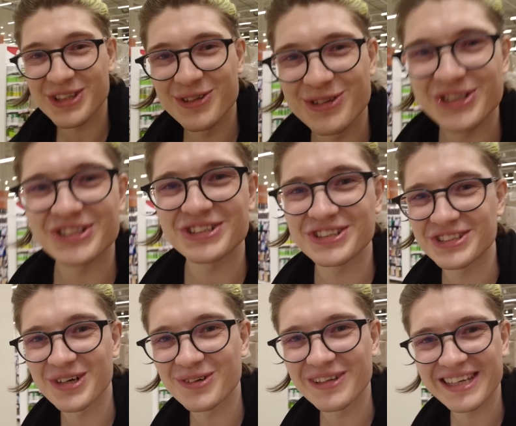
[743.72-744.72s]
looks
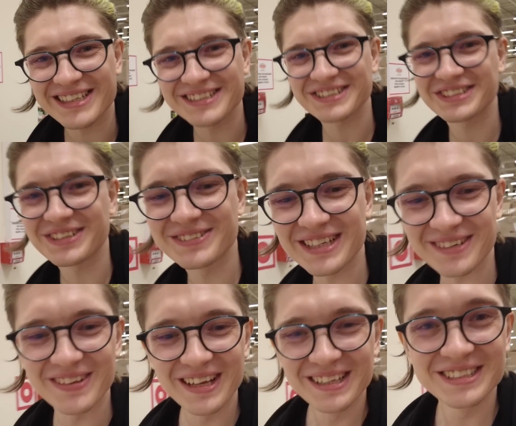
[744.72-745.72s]
so
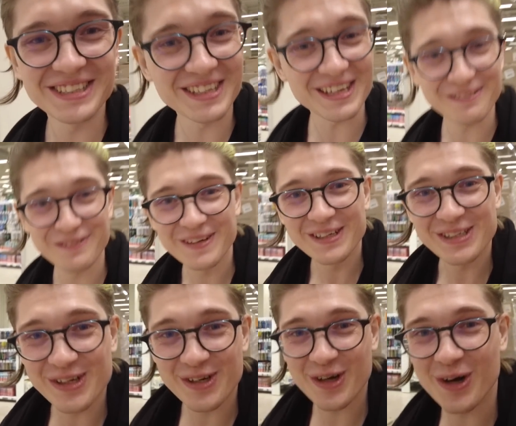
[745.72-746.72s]
down. Zangieff,
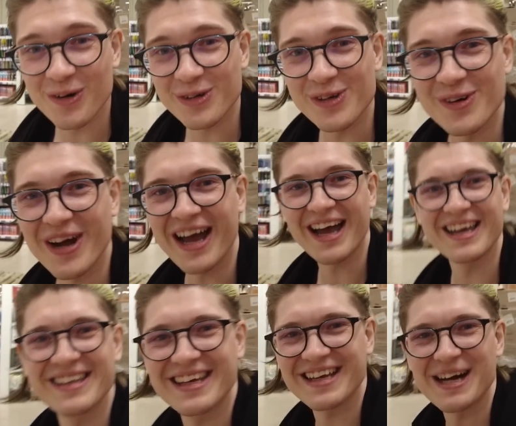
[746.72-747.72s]
you go your
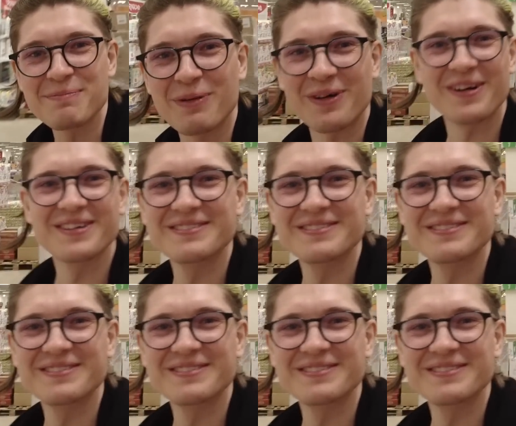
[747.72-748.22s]
hand like upper.